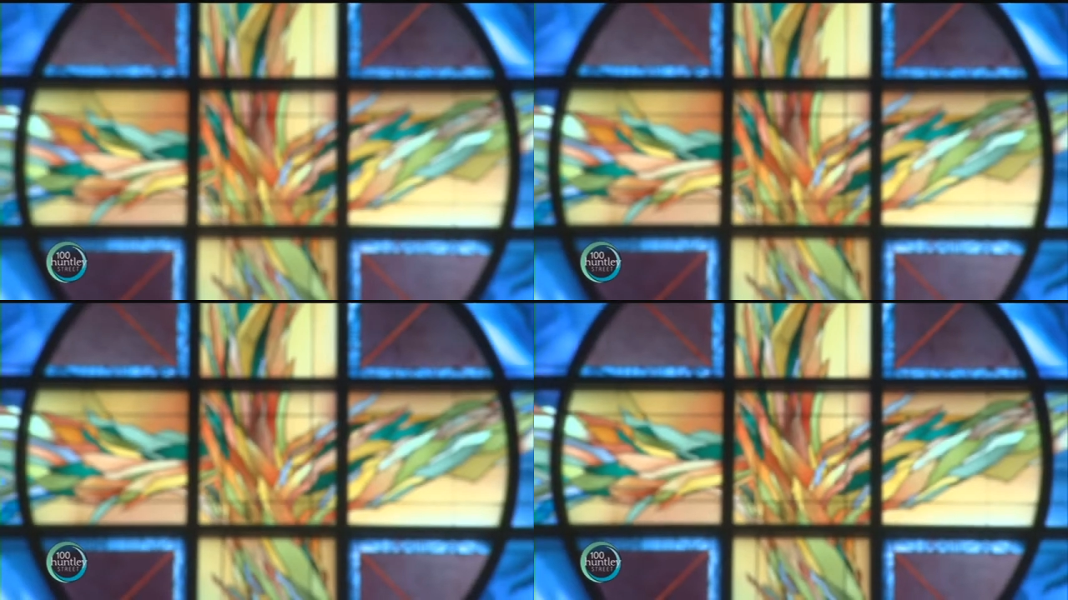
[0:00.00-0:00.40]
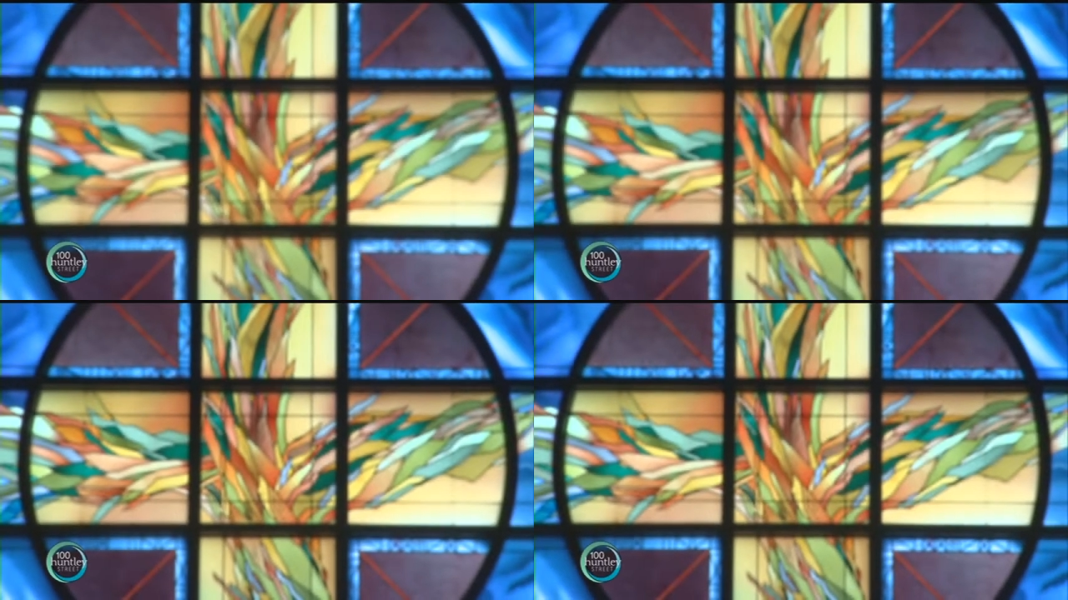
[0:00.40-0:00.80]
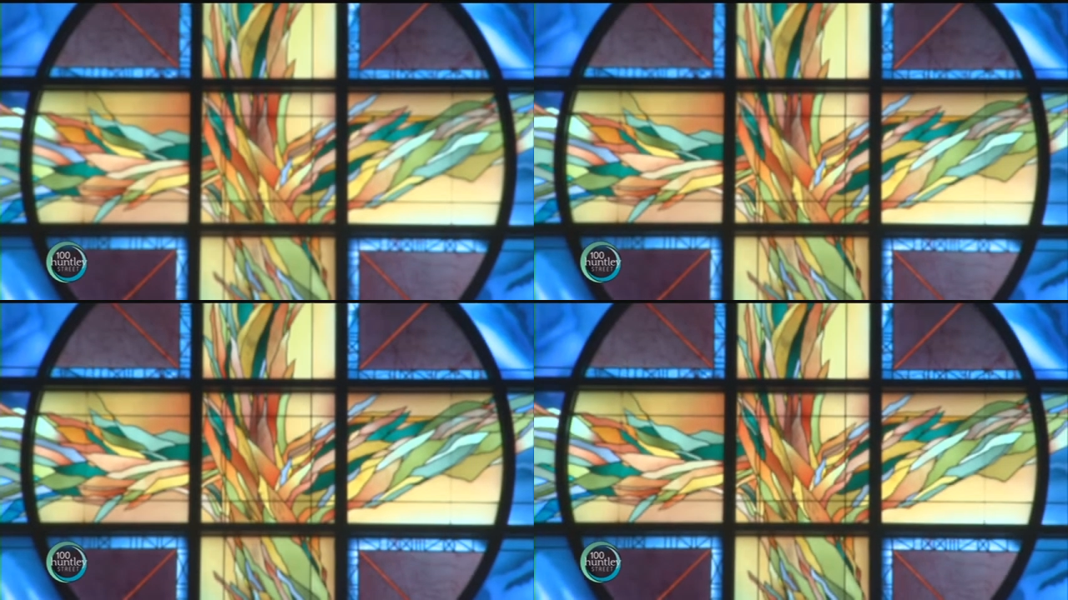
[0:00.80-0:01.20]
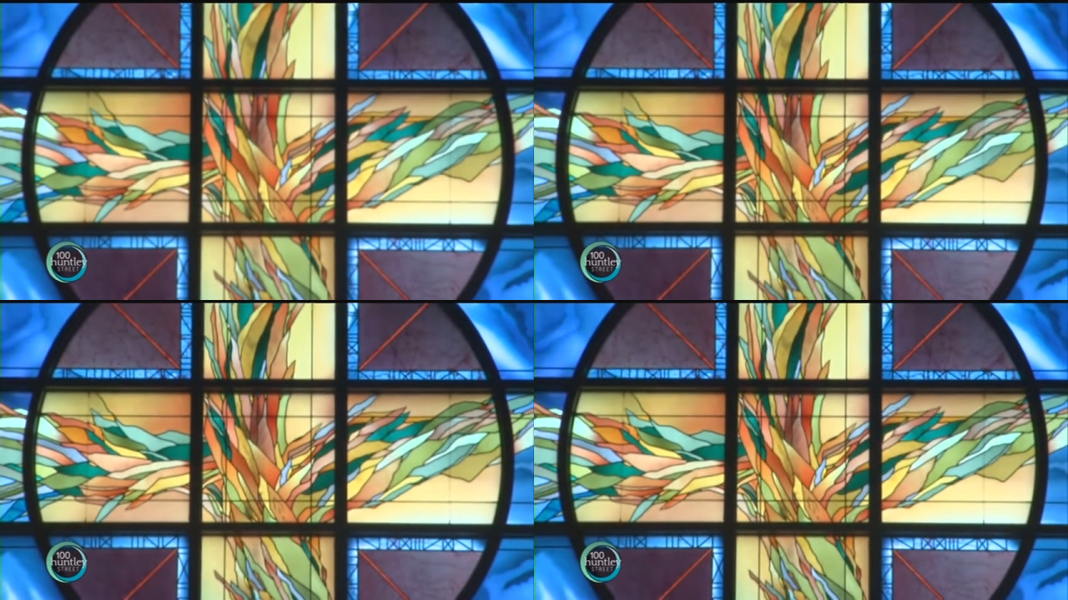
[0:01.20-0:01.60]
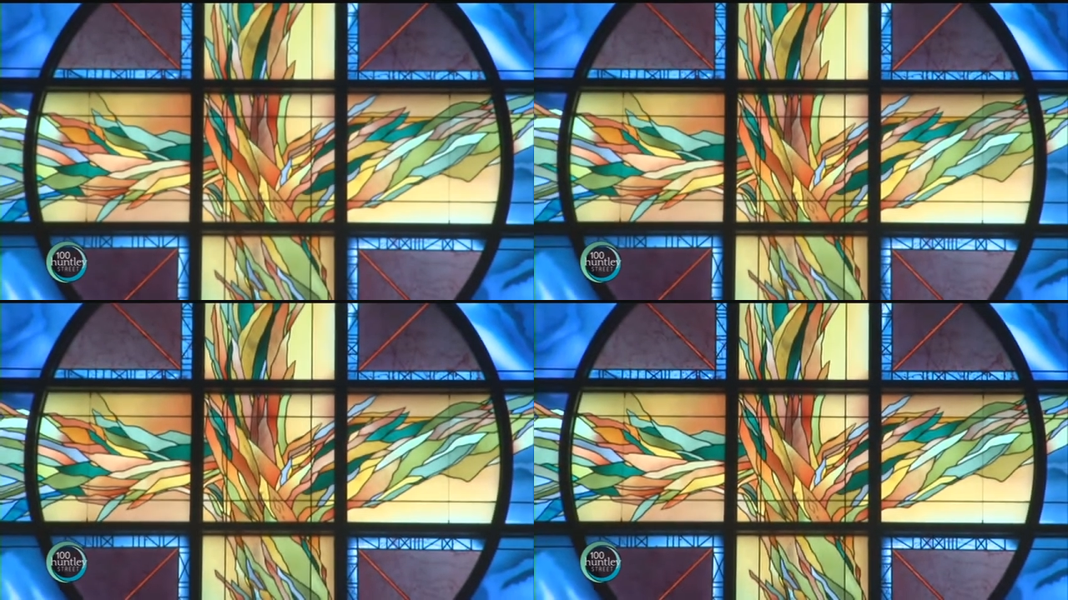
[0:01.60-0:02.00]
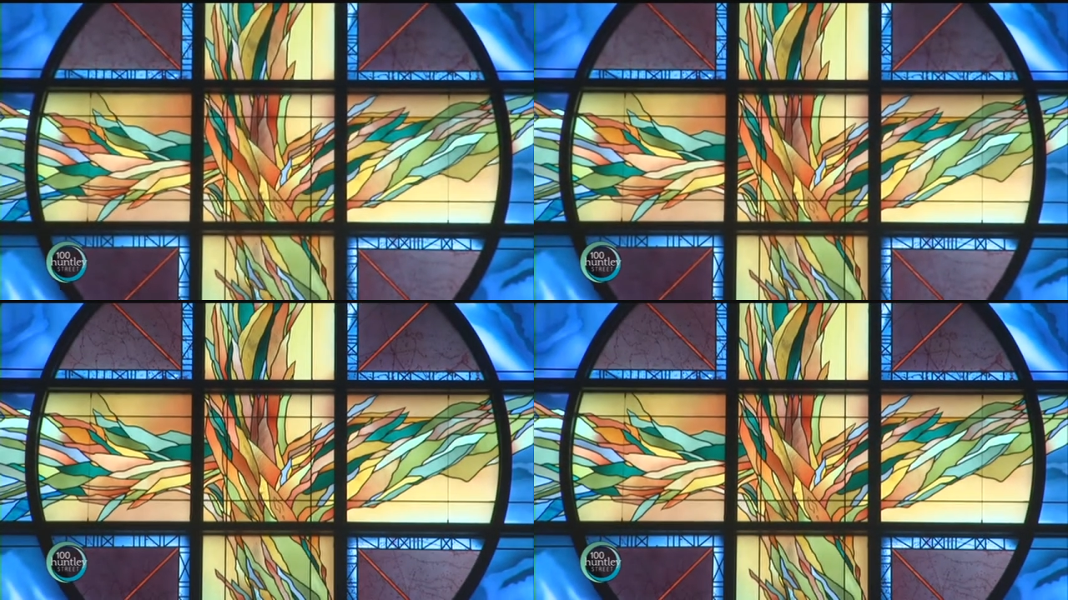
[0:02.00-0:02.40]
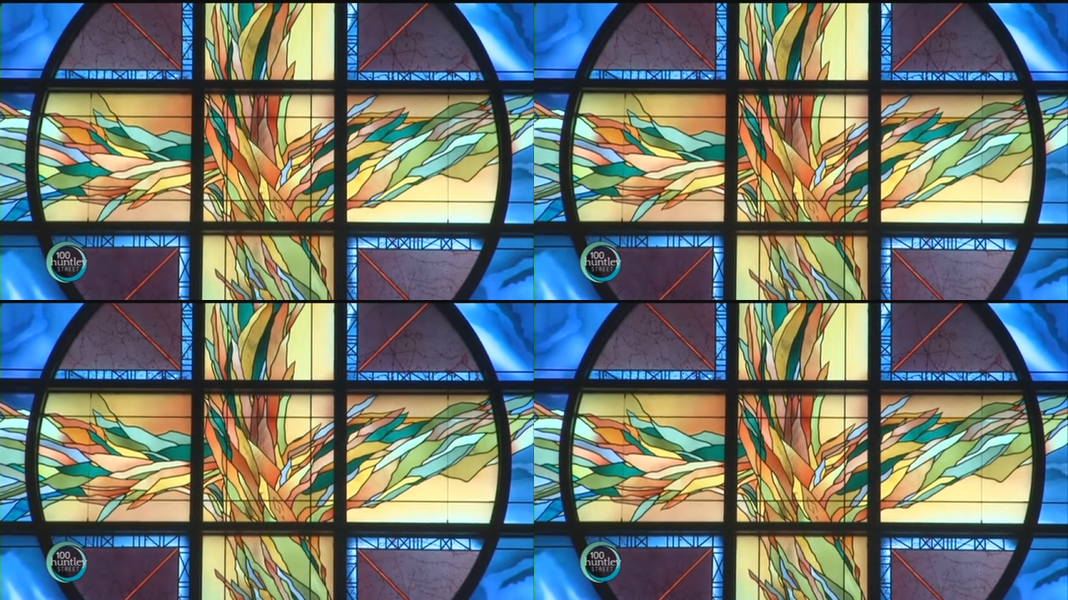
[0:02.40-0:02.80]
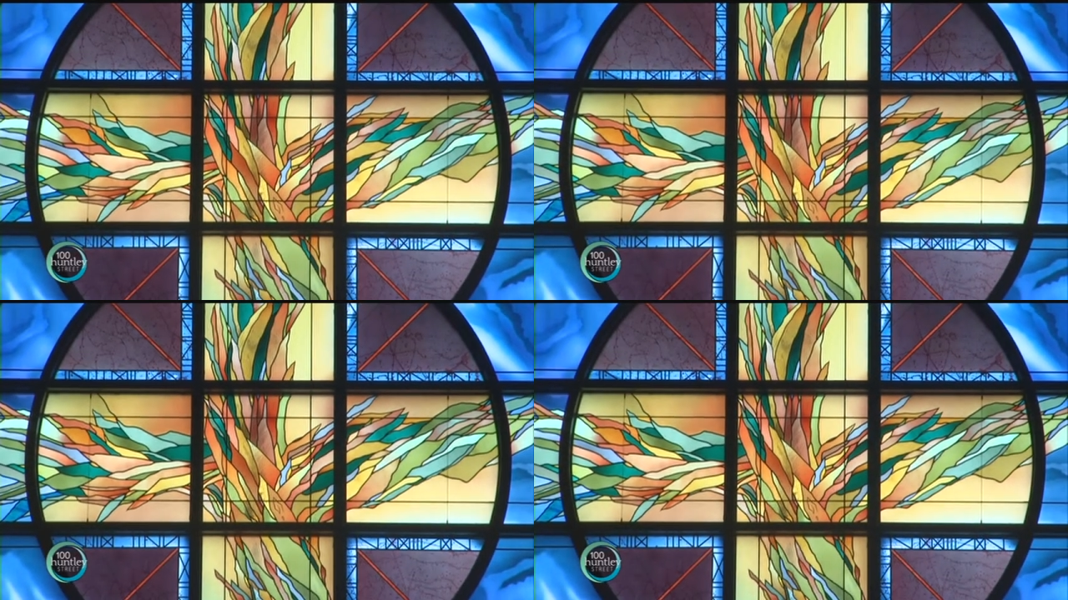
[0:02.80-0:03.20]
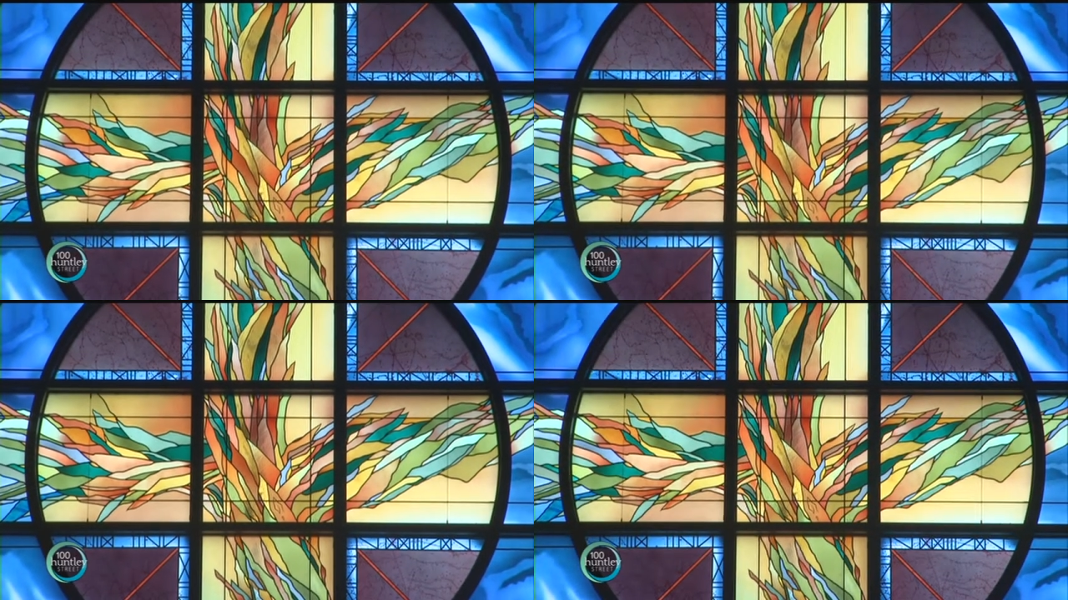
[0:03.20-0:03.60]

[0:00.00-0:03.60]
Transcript: [unreadable: no face in view]